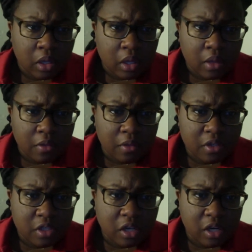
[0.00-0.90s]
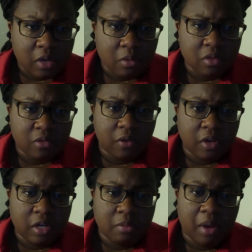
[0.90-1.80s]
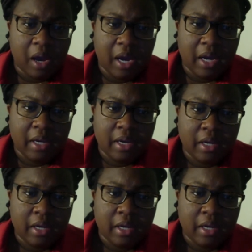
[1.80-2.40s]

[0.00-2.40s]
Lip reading: This study was funded by